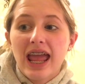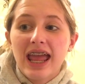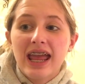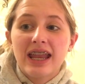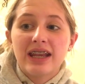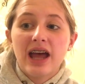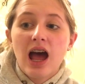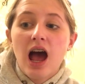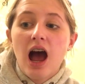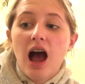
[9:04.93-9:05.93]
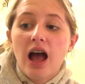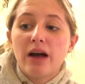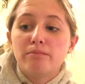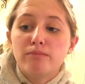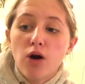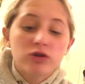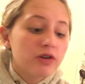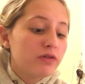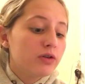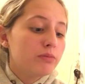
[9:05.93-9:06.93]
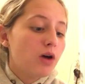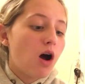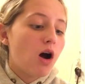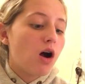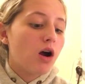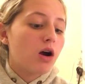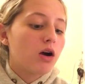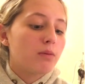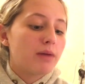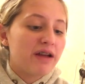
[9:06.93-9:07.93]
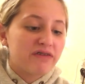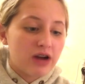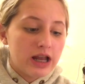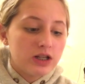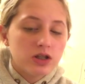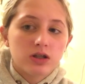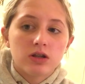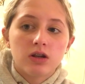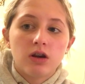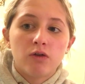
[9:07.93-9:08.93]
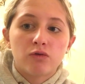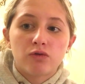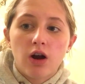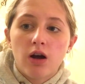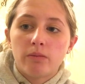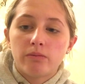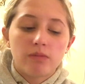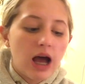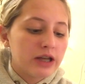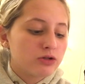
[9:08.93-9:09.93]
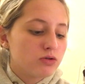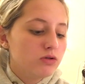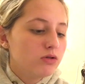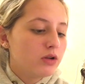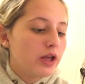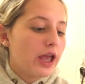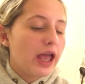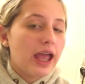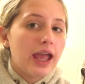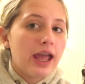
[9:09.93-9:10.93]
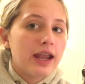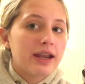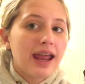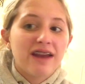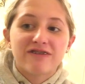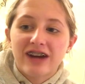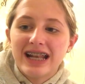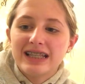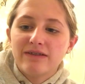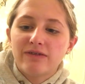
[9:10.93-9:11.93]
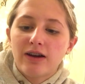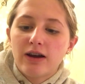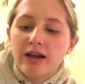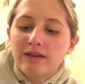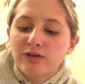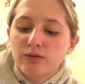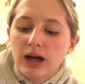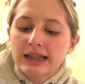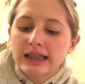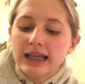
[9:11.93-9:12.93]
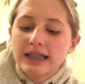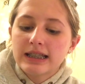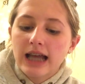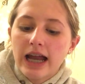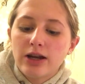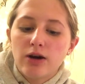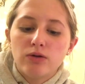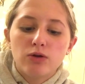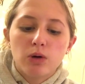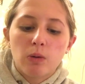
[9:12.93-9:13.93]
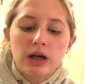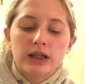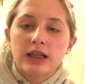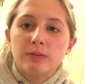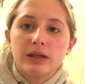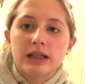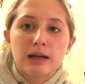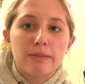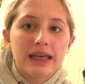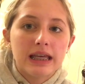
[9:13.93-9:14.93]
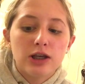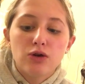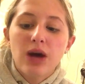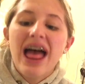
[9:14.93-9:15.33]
And most of them are my friends from high school. And friends, if you're watching this, I know you are watching this because I'm making you.